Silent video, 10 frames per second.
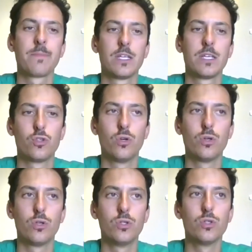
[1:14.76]

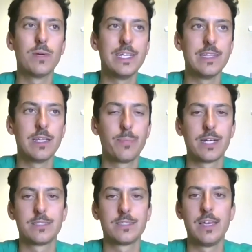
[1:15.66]
So normally in the
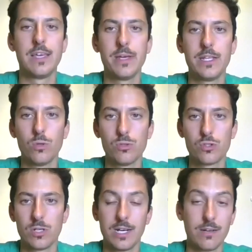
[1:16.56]
past, they made
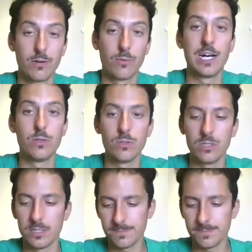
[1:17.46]
also around